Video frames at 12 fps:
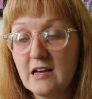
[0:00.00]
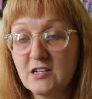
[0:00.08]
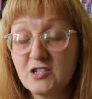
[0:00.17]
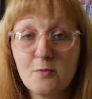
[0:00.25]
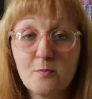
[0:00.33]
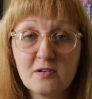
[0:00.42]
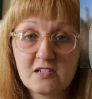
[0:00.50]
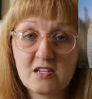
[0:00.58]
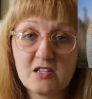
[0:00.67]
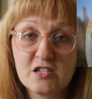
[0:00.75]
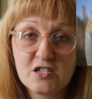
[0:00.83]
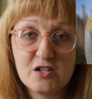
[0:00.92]
jumpers. So
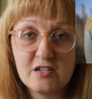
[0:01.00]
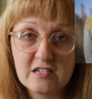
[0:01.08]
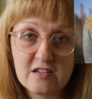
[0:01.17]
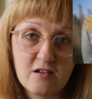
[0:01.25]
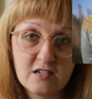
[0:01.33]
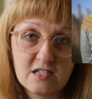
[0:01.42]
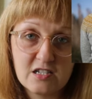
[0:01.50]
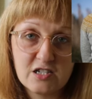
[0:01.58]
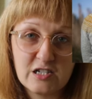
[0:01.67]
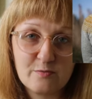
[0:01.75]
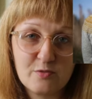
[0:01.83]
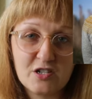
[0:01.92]
there's two designs that
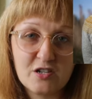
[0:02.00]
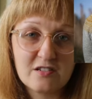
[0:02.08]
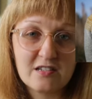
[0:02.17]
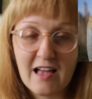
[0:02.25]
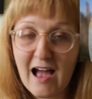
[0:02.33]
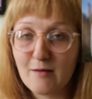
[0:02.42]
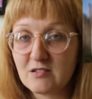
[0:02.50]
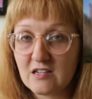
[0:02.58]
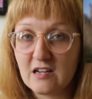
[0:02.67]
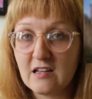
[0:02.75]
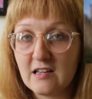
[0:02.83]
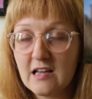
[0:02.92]
she's produced, and they're
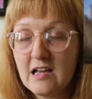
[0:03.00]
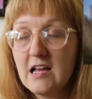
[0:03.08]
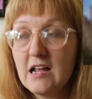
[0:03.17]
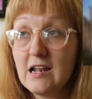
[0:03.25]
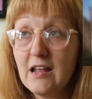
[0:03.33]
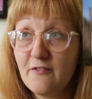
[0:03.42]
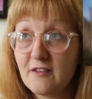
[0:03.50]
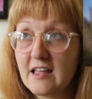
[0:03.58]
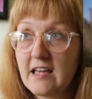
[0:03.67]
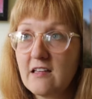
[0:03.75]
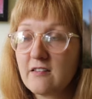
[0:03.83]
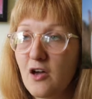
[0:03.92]
absolutely
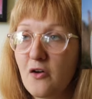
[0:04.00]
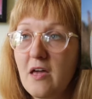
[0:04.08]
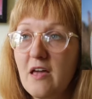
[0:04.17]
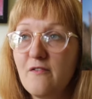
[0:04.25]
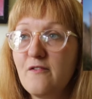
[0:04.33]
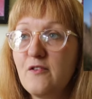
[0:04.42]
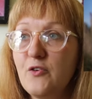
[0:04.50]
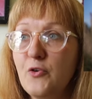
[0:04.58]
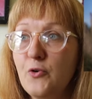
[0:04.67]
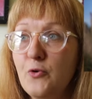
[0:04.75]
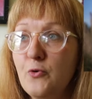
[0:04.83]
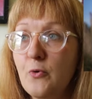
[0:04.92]
lovely. So if
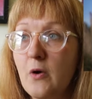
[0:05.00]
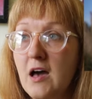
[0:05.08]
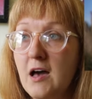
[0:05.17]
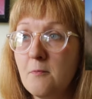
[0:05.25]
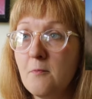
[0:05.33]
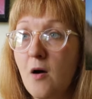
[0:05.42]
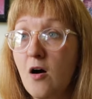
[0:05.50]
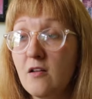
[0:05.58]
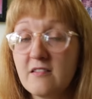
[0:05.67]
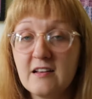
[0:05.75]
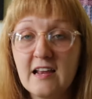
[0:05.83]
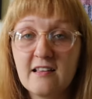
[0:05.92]
you
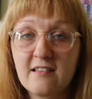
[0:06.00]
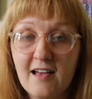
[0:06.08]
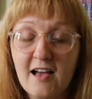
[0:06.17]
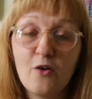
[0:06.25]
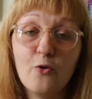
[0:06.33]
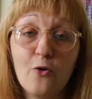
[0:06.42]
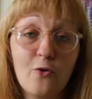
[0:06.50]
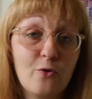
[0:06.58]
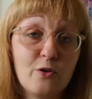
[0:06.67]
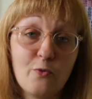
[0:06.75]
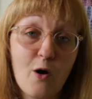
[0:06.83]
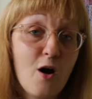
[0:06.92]
aren't a knitter, or
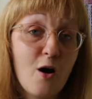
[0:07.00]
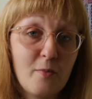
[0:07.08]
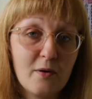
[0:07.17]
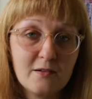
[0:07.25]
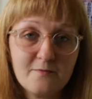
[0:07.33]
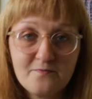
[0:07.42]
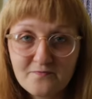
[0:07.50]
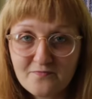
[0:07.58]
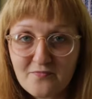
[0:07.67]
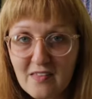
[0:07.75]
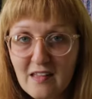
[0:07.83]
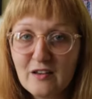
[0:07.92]
you are, but
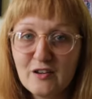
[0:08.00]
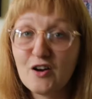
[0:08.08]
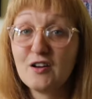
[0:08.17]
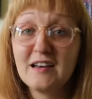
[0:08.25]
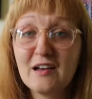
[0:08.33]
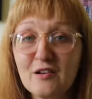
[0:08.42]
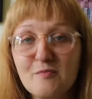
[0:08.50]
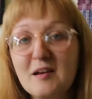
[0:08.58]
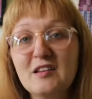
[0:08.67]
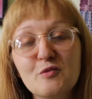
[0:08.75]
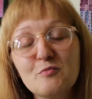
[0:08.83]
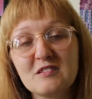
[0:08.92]
you can't knit as
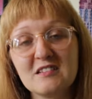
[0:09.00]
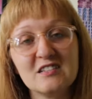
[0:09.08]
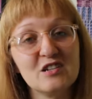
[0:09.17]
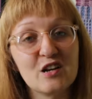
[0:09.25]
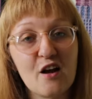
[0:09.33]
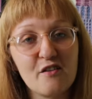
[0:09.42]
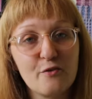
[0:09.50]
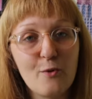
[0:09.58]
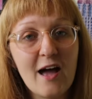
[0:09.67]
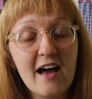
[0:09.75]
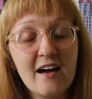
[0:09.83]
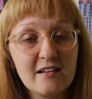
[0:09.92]
many jumpers as you'd like to
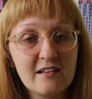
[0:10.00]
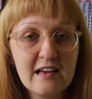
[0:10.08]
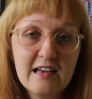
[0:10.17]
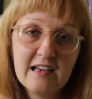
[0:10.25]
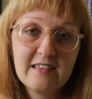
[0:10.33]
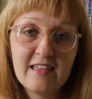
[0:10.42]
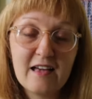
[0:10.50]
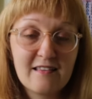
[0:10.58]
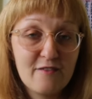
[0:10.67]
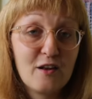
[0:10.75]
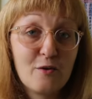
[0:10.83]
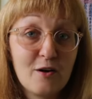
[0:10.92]
wear, they're
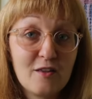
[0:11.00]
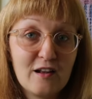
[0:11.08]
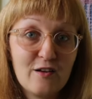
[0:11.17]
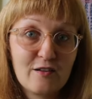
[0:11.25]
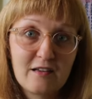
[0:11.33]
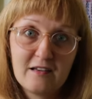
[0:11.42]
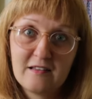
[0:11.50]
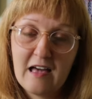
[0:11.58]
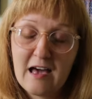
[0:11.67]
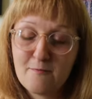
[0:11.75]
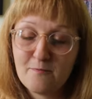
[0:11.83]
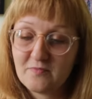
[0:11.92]
definitely worth a look.
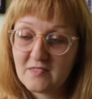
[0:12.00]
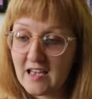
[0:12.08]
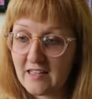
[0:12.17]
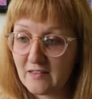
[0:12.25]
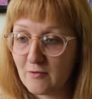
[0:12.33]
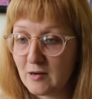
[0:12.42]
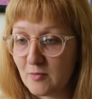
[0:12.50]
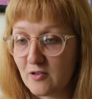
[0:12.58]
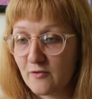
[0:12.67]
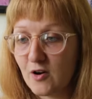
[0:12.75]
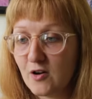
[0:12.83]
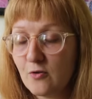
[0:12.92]
Yeah, they're really
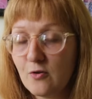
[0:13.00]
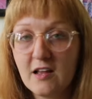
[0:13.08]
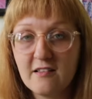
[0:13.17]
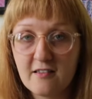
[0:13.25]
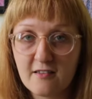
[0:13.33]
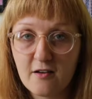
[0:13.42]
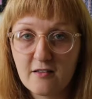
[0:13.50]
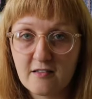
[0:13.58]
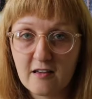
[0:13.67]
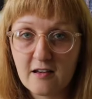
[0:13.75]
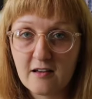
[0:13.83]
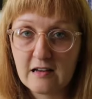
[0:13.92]
beautiful. All her designs
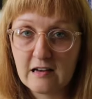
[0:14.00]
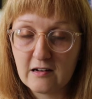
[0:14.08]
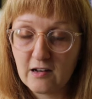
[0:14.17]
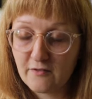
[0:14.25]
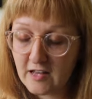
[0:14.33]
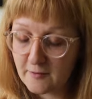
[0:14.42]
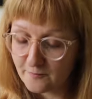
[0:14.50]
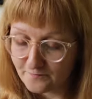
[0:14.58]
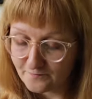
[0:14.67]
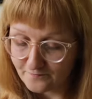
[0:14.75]
are lovely.